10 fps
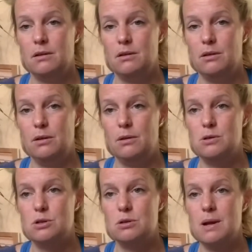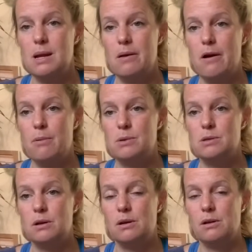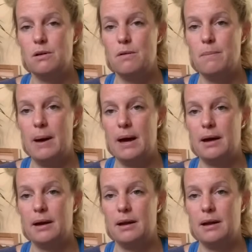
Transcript: So the straight arm is gonna go back